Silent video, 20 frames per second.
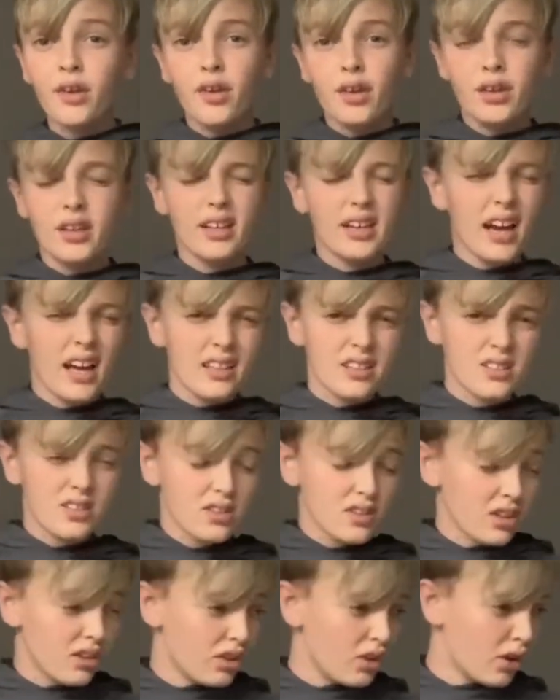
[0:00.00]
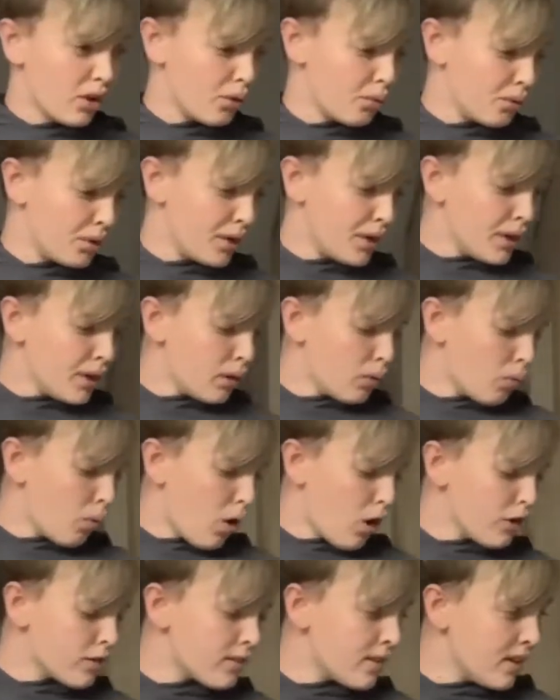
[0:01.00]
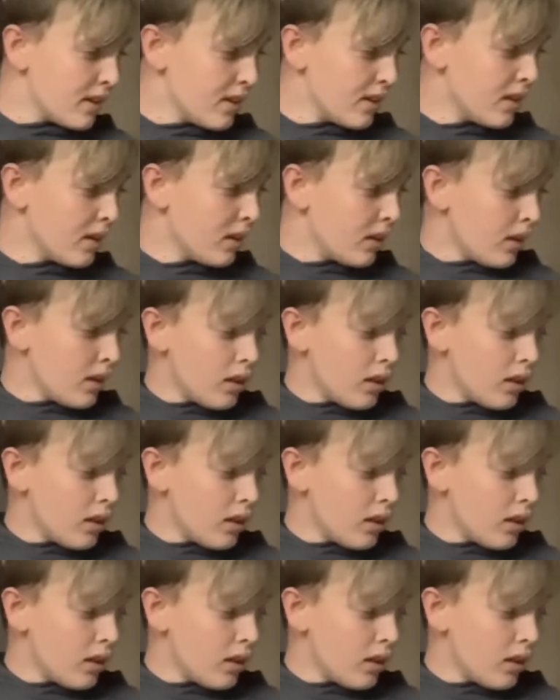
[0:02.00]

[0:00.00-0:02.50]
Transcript: He has to know what he